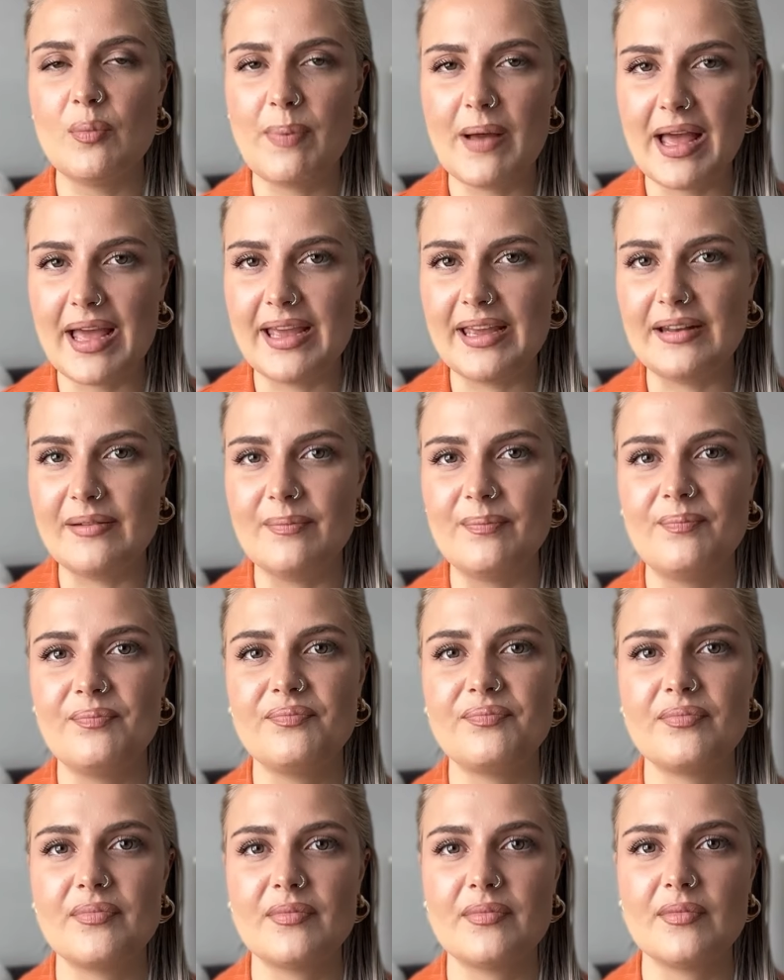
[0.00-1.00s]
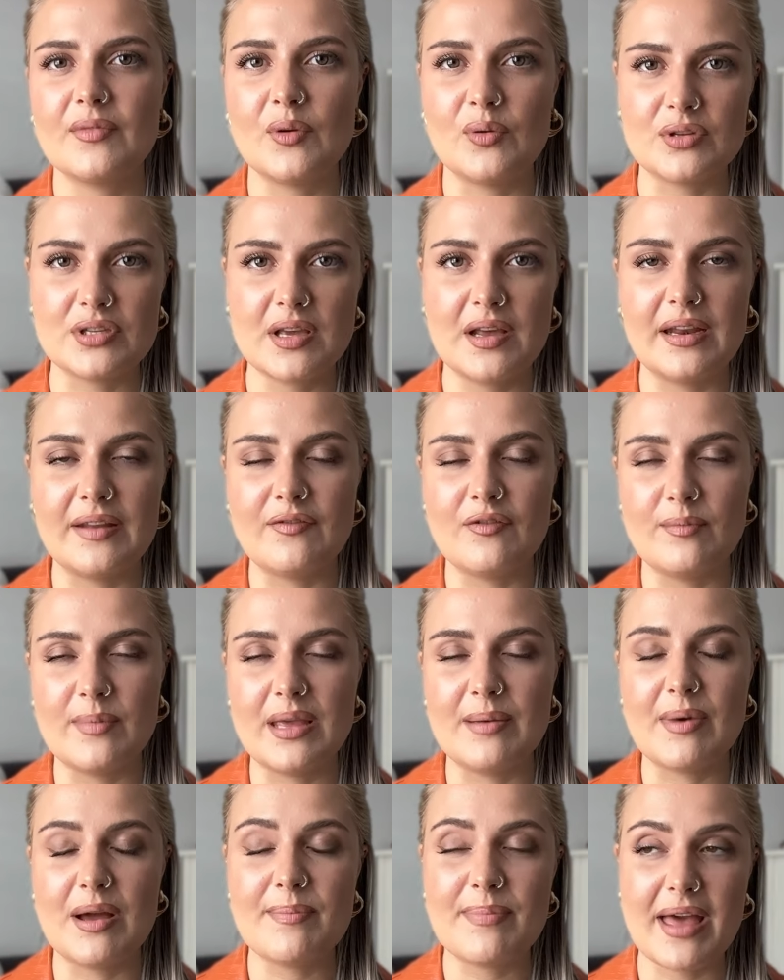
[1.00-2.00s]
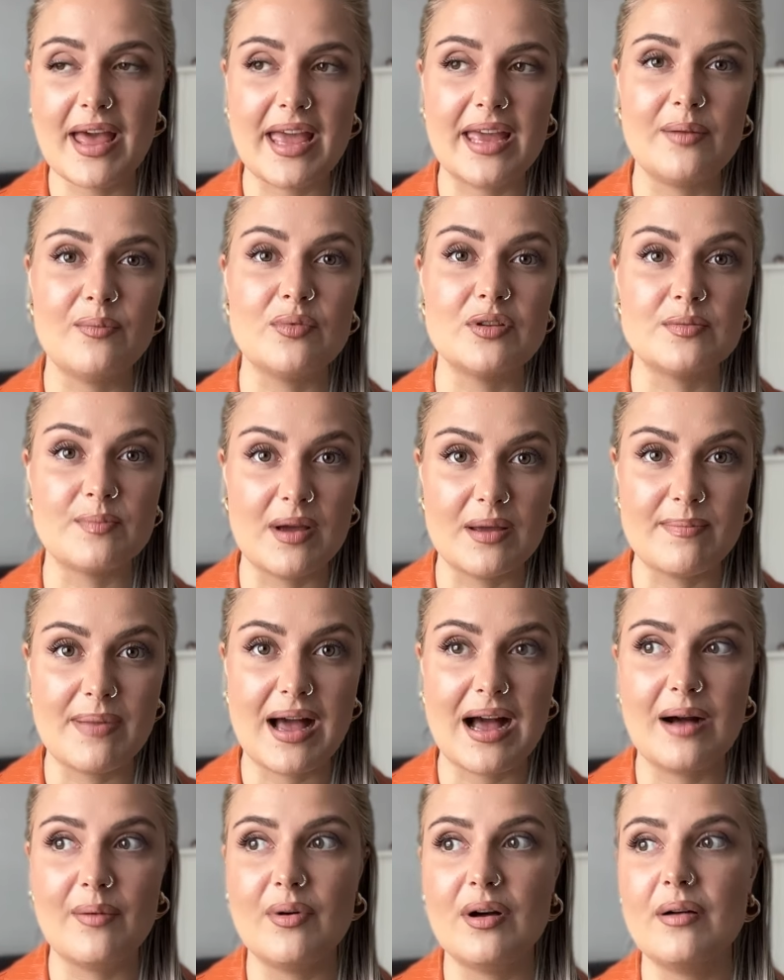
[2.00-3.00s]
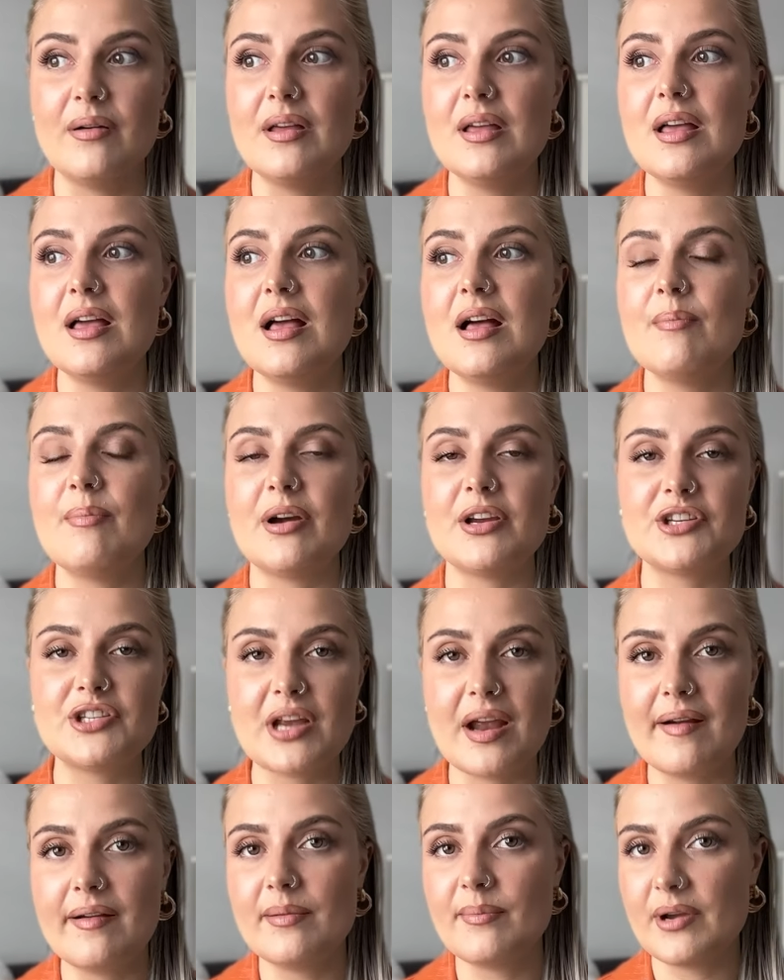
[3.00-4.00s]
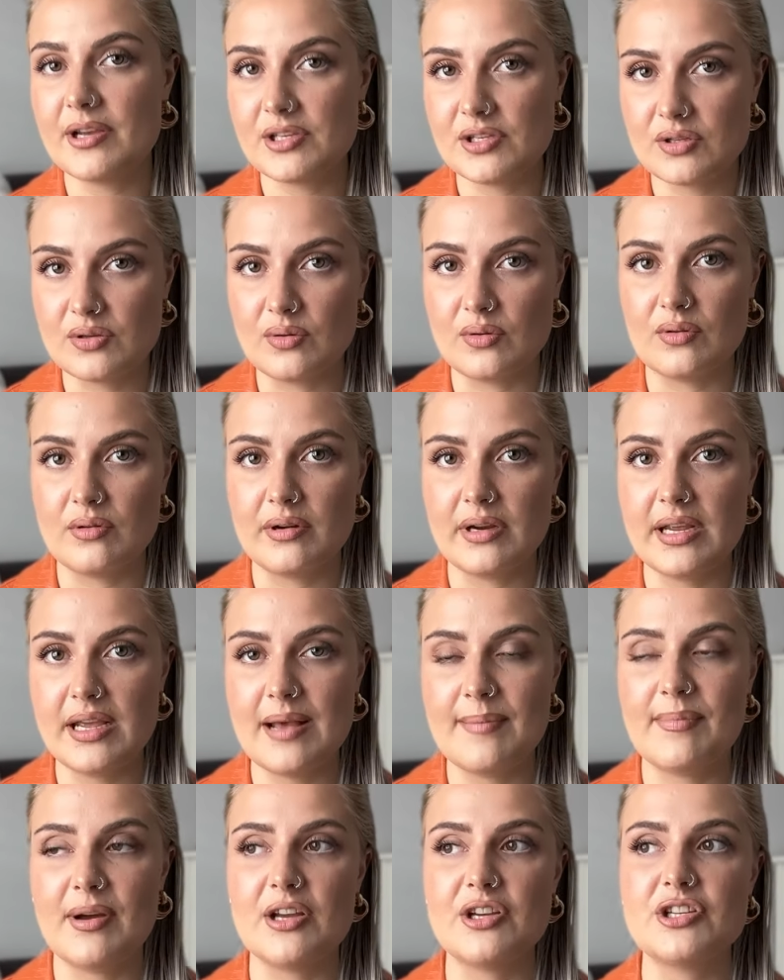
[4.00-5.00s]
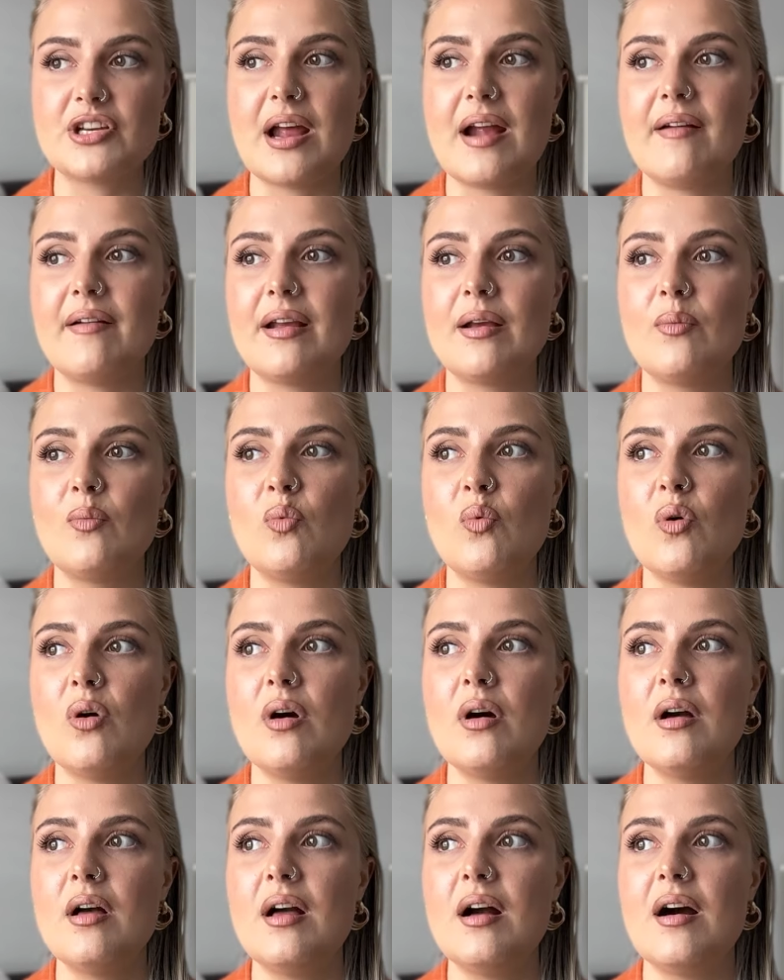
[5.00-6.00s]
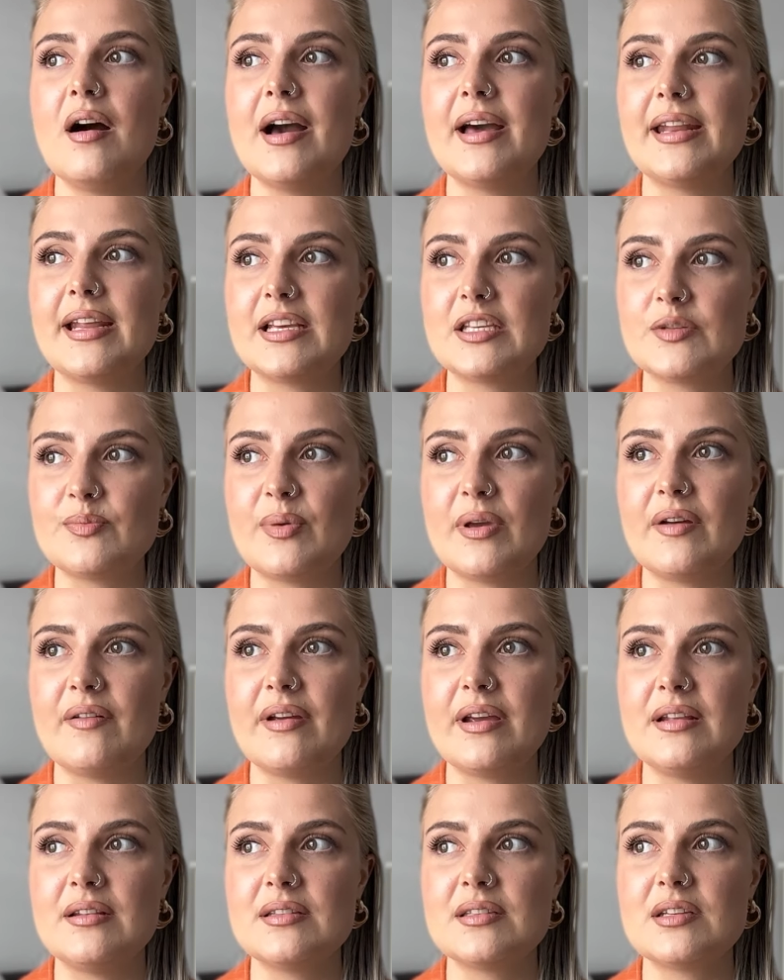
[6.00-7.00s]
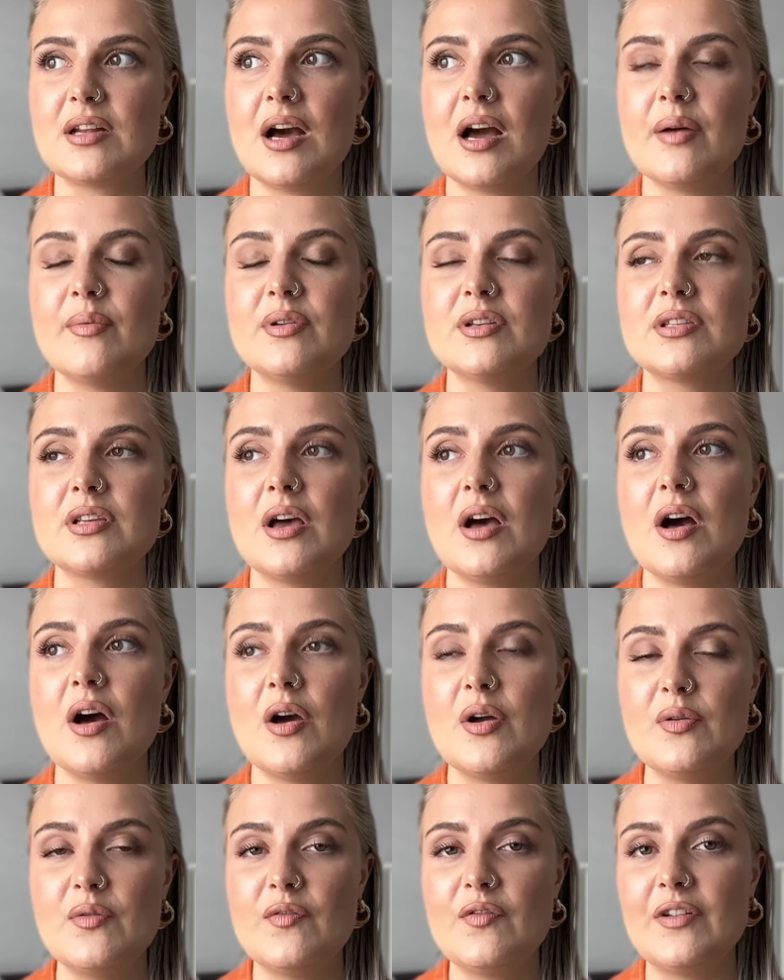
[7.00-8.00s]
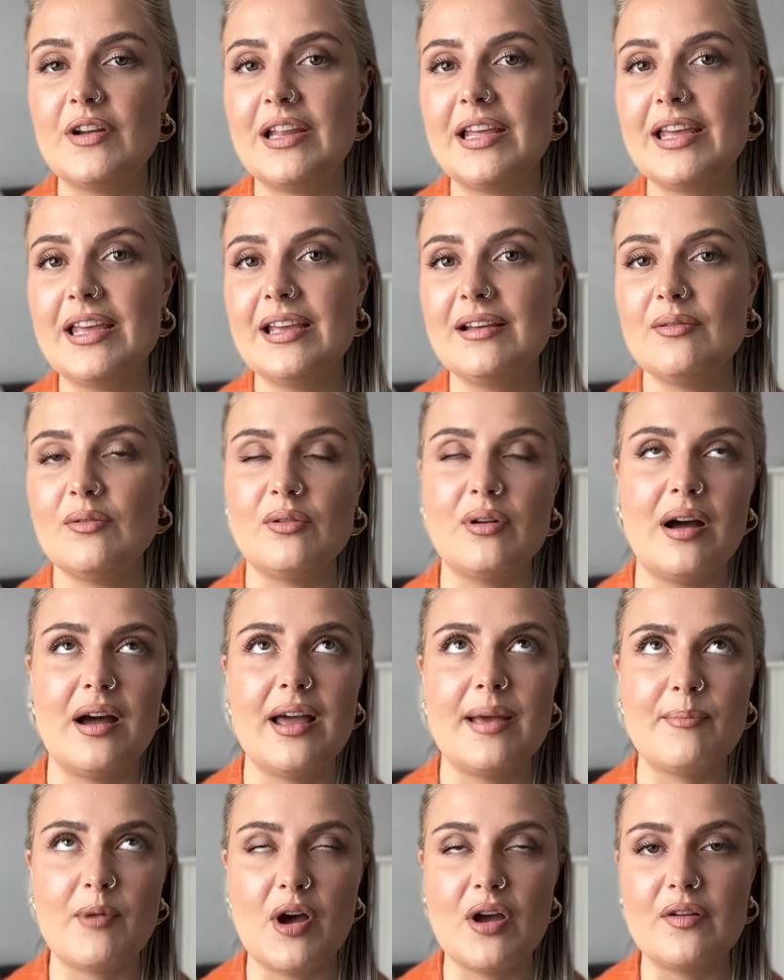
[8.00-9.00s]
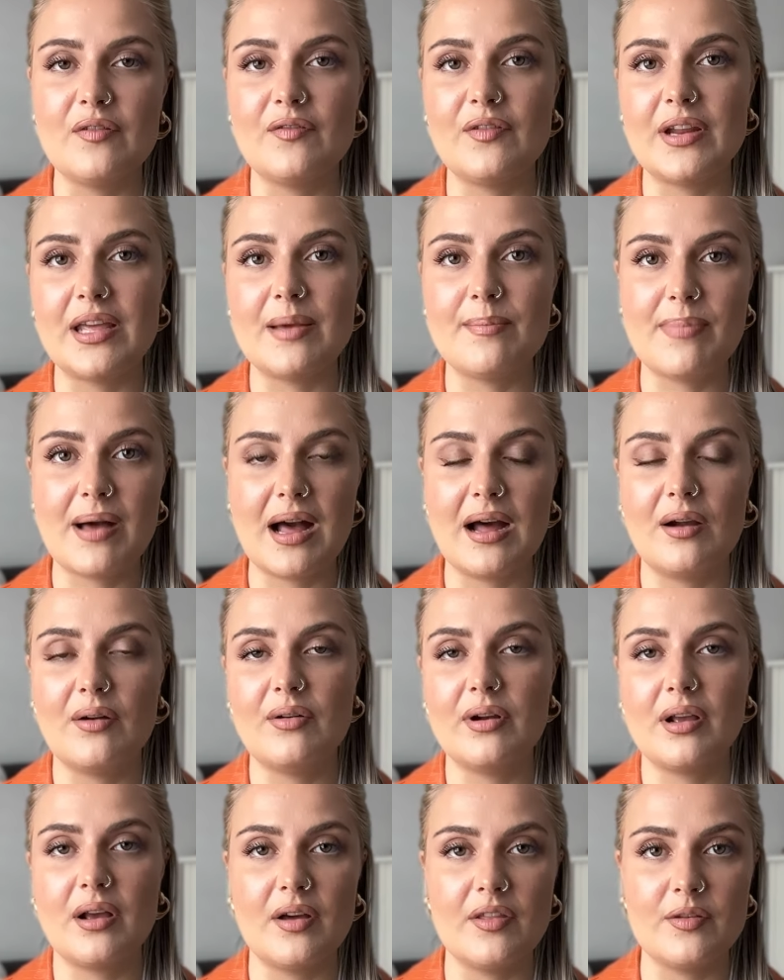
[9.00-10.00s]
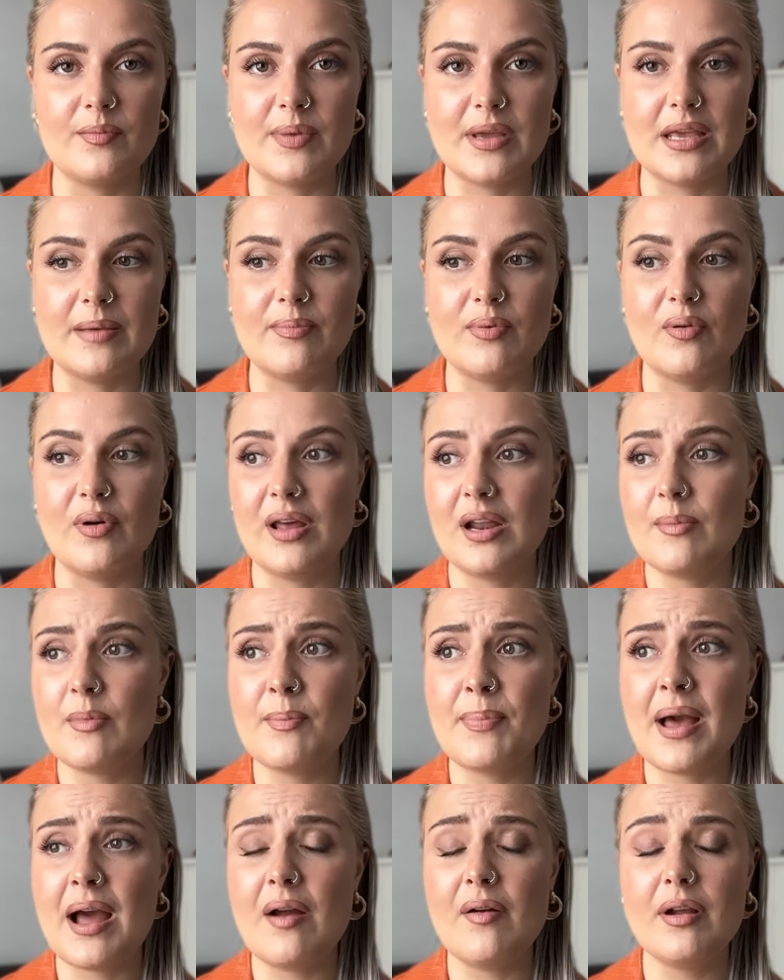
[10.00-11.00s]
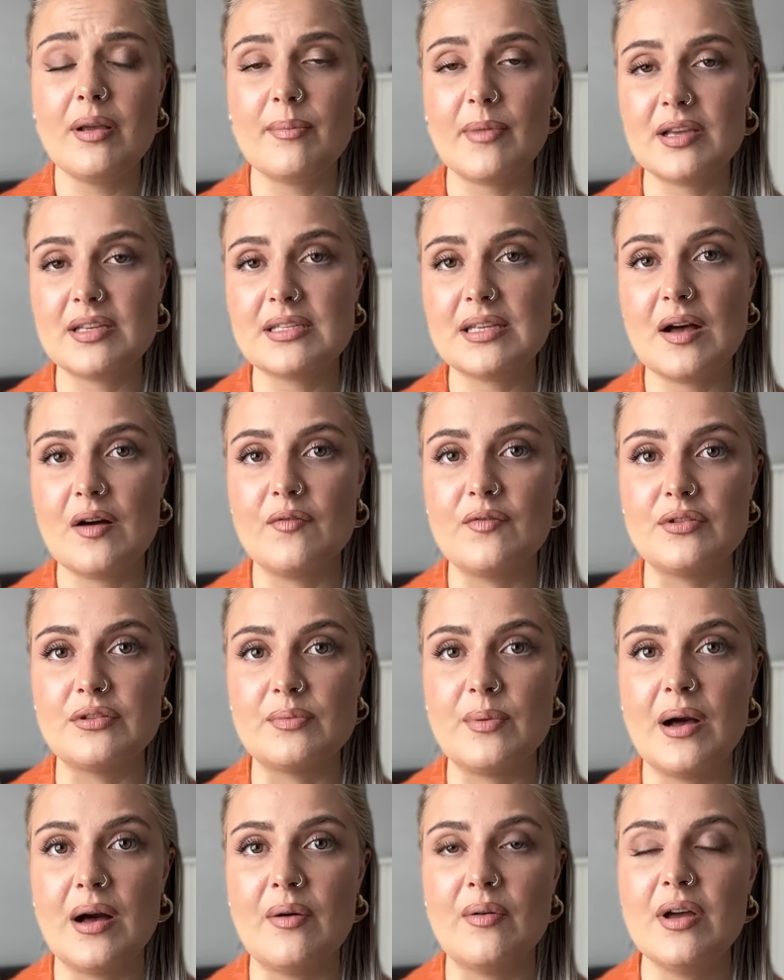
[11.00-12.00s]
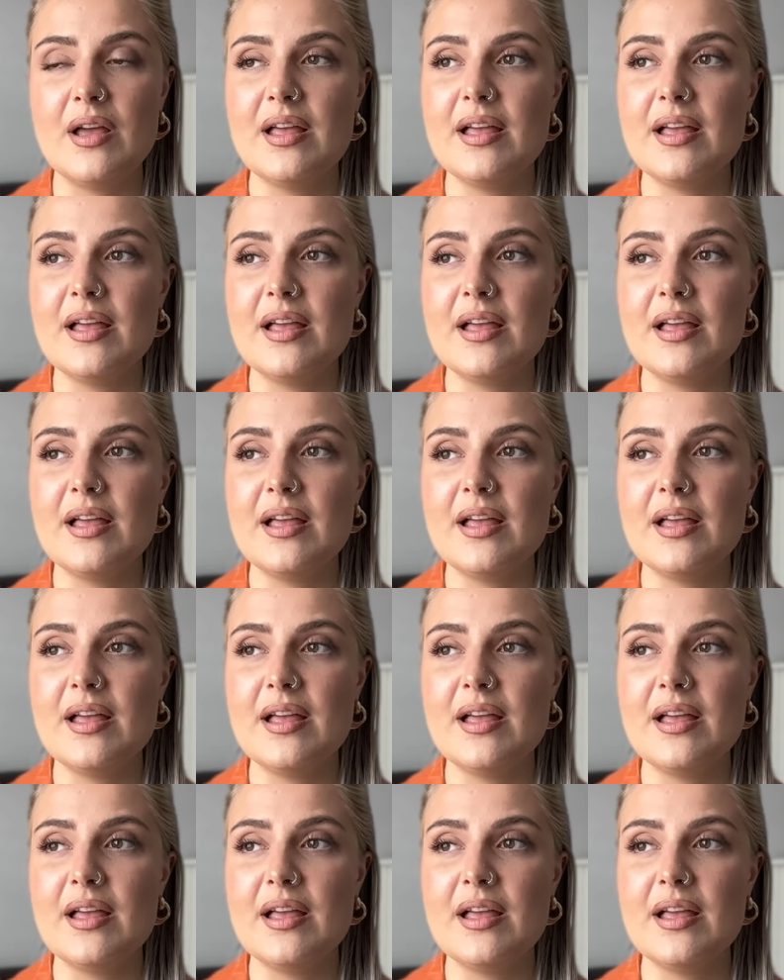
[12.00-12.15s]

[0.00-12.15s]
pain, or certainly for me, my pain was my power. By sharing my story and by sharing what I had experienced, I was hopefully, or I'm hopefully, empowering other people. And I'm empowering myself as well.